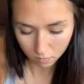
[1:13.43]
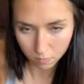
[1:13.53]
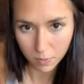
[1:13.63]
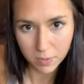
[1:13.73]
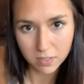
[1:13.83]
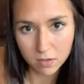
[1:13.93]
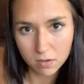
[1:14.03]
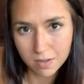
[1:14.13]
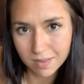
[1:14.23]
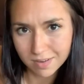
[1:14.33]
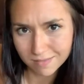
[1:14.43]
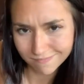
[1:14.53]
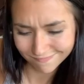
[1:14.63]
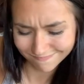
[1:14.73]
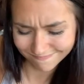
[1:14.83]
Maybe it's underneath there.
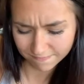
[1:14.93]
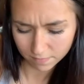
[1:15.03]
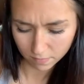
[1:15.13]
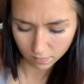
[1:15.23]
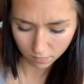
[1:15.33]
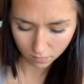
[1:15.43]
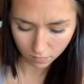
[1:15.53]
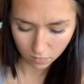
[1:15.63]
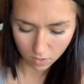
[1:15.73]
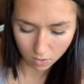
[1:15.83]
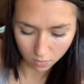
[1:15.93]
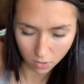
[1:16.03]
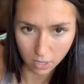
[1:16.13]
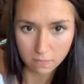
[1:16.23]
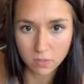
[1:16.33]
Oh,
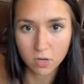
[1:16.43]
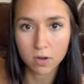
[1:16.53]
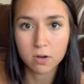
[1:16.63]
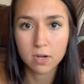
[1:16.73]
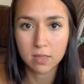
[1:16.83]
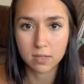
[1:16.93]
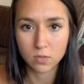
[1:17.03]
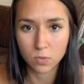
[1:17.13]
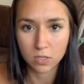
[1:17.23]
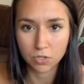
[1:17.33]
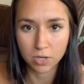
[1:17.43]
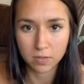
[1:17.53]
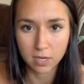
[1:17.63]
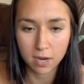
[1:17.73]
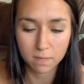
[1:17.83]
okay, so underneath is where the
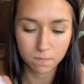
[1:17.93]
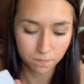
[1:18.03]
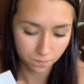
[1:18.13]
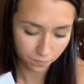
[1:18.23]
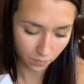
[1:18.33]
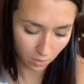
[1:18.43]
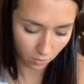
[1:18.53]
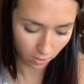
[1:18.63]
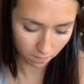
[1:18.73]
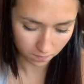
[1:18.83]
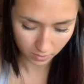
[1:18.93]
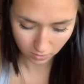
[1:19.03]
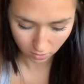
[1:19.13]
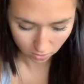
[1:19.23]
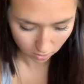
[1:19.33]
gel's at. Okay,
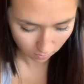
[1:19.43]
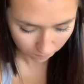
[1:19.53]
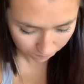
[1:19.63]
that's good to know.